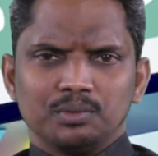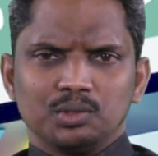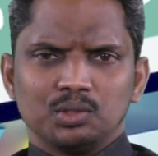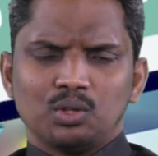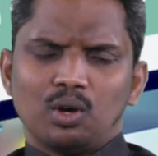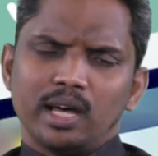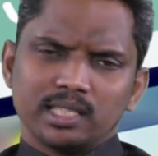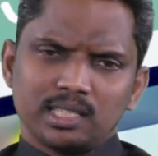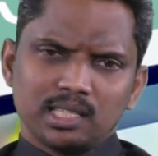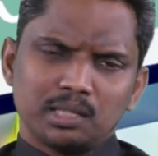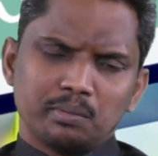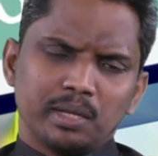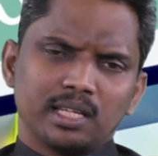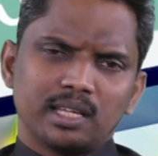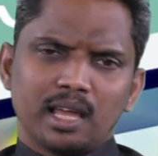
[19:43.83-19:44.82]
So
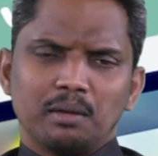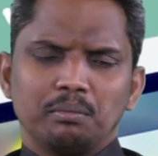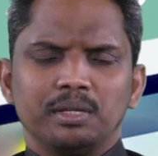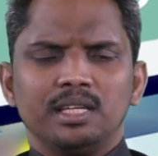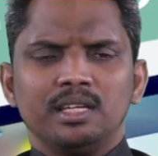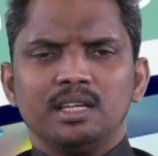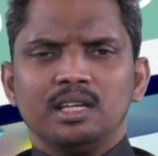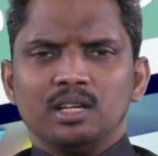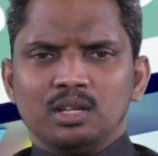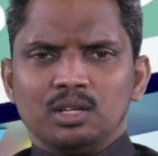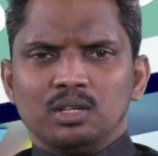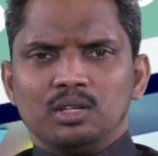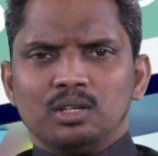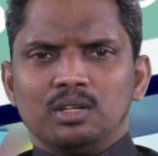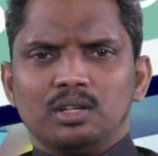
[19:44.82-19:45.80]
assessment can be
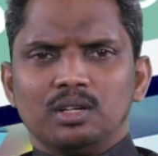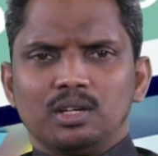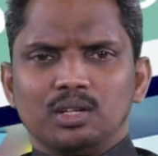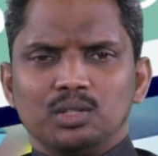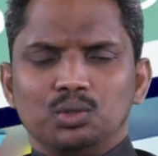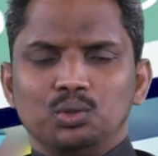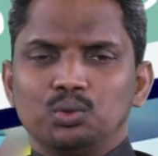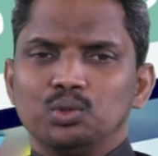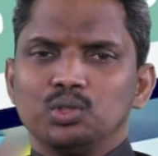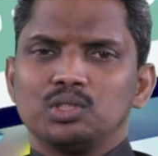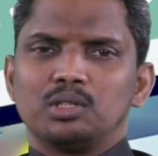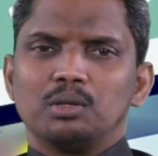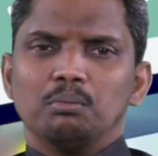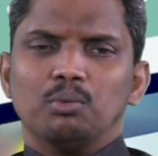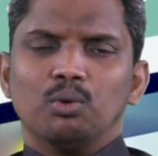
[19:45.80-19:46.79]

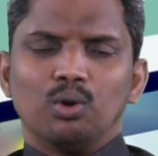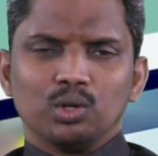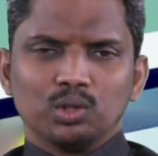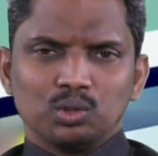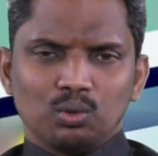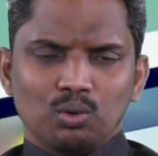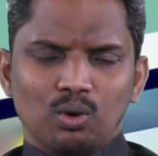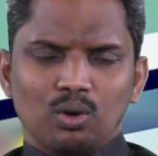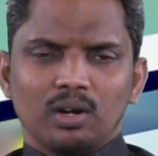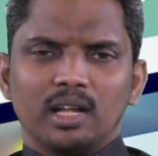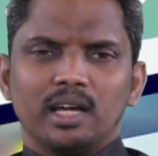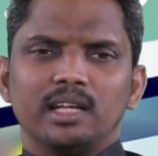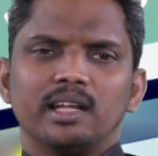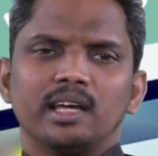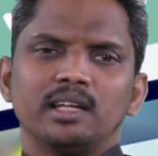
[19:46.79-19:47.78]
used both
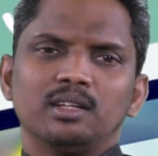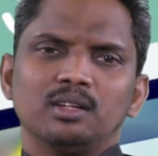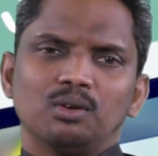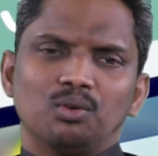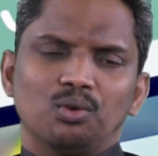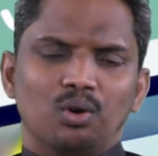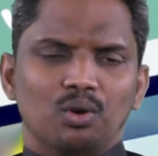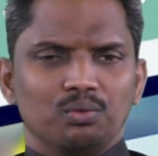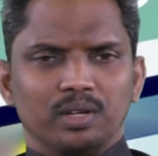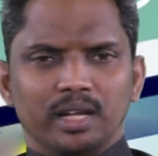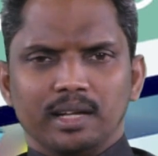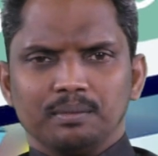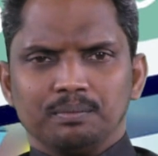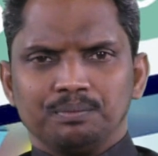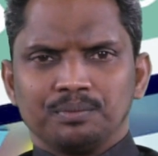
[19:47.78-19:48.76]
online and
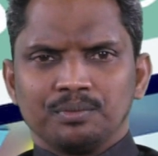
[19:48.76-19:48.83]
offline.